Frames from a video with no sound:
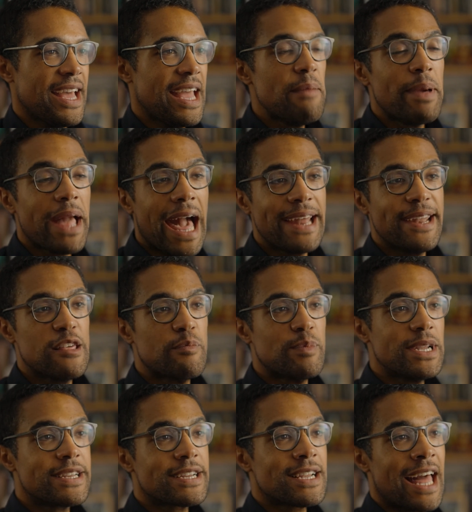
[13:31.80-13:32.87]
He began his
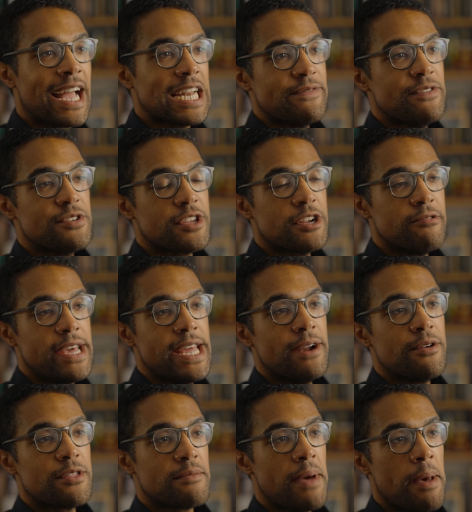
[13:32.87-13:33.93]
political activist
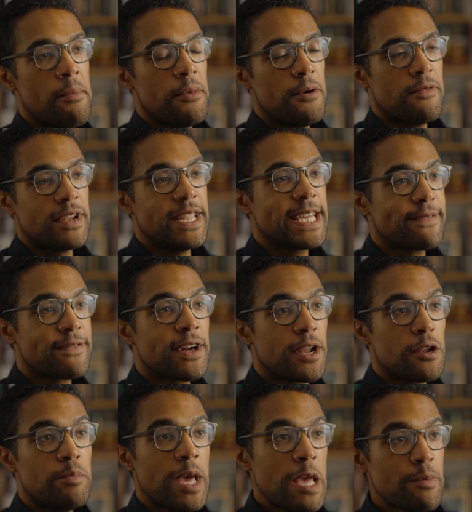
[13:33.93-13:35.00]
career as a member of the League of
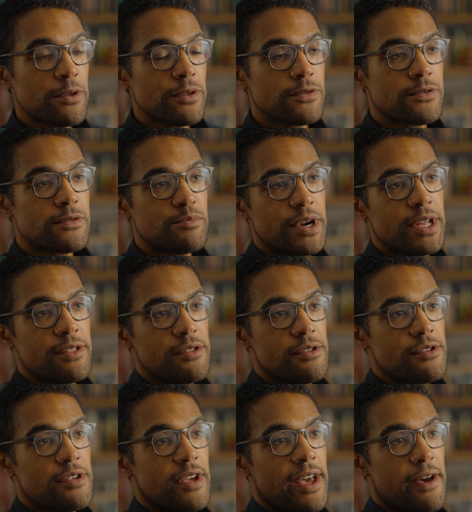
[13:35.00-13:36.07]
Coloured Peoples,
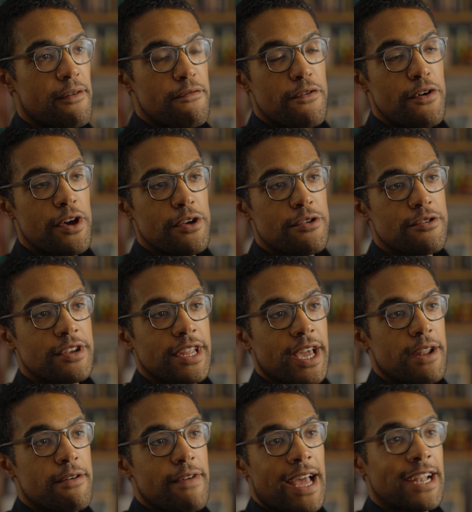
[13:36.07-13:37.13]
Britain's first
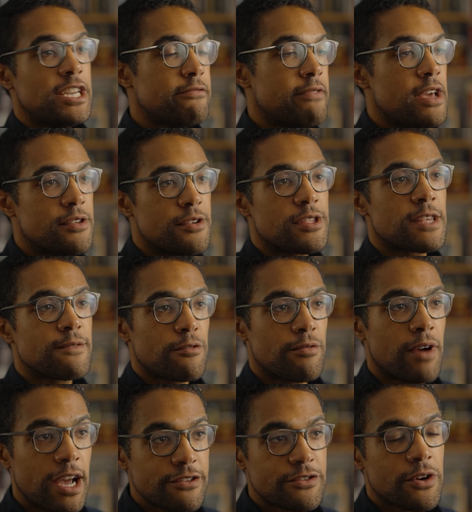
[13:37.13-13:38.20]
kind of anti-racist civil
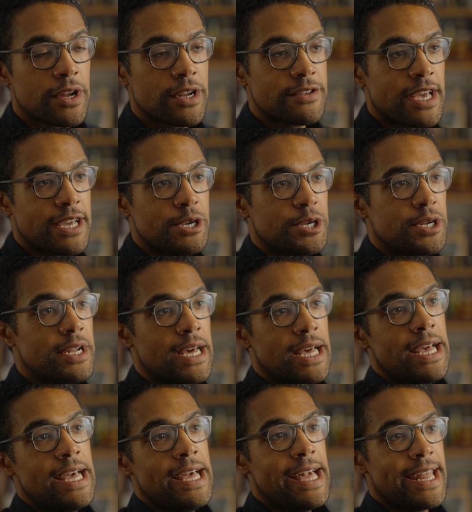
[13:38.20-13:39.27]
rights organisation,
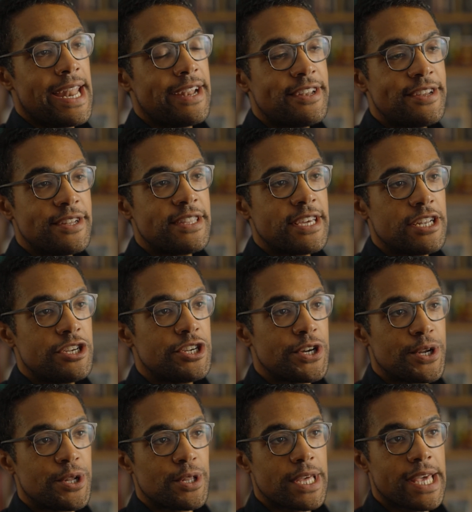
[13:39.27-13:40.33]
and edited their
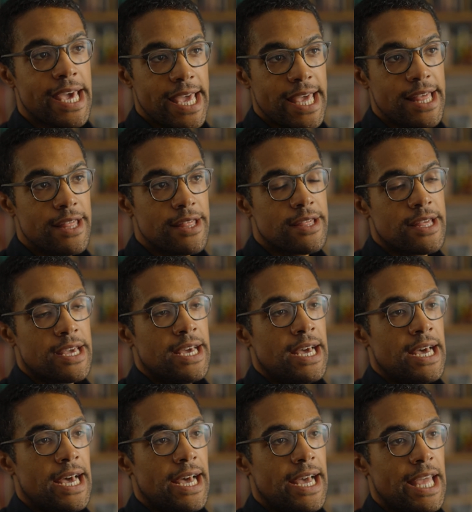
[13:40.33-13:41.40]
journal The Keys.
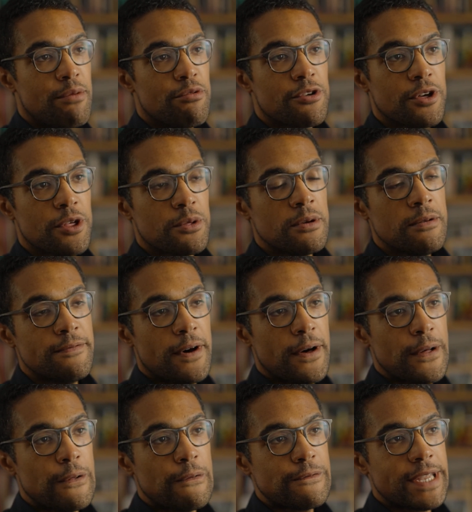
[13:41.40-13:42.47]
He was also
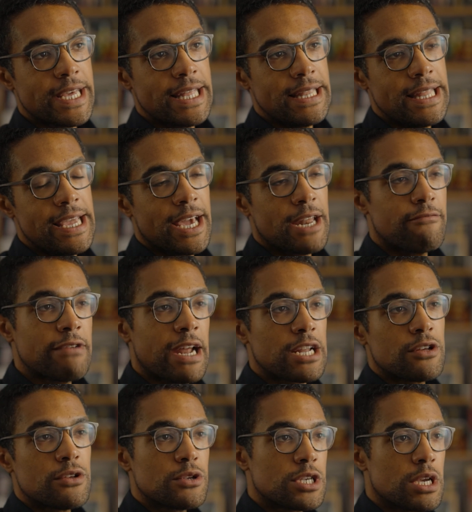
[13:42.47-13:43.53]
involved in the kind of
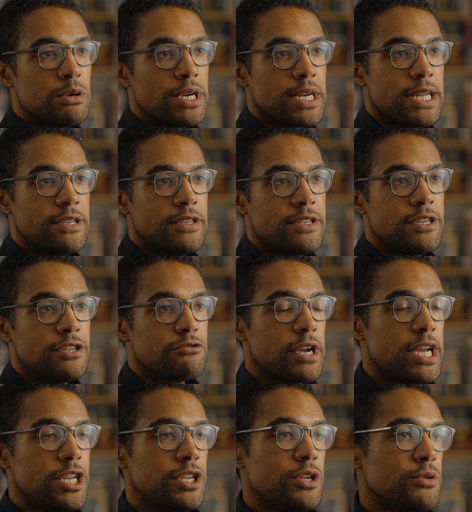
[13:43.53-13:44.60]
radical socialist
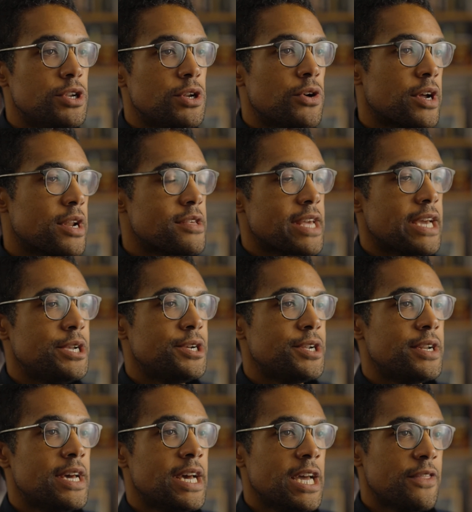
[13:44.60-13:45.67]
trade union
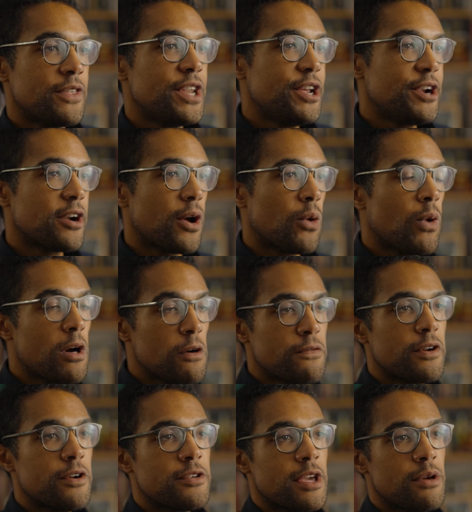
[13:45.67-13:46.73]
organisation, the Negro
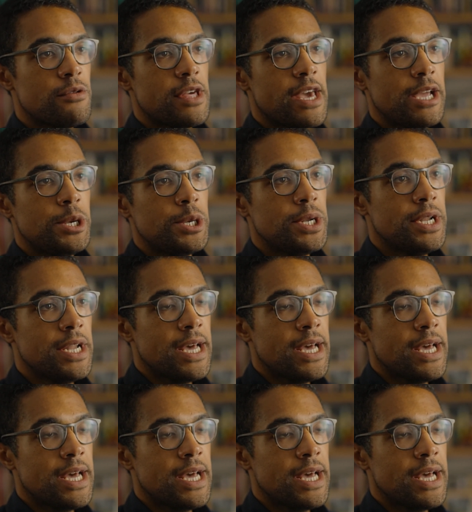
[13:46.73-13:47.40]
Welfare Association.